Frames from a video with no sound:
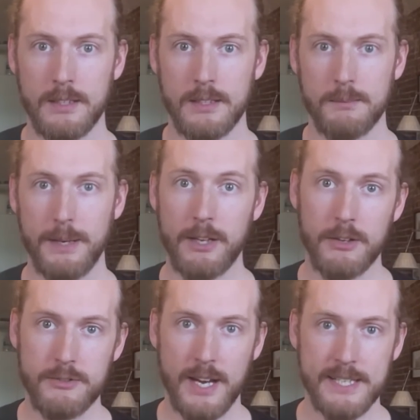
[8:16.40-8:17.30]
By
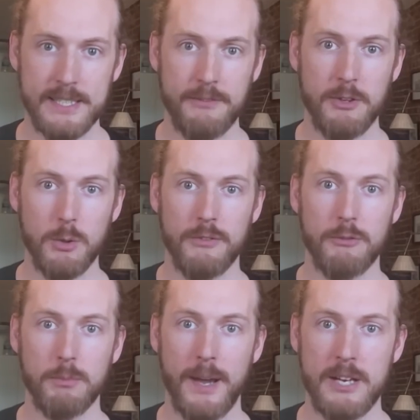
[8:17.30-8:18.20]
contrast, if you do a
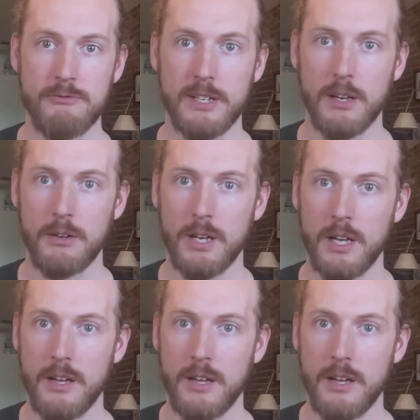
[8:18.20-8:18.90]
full page reload,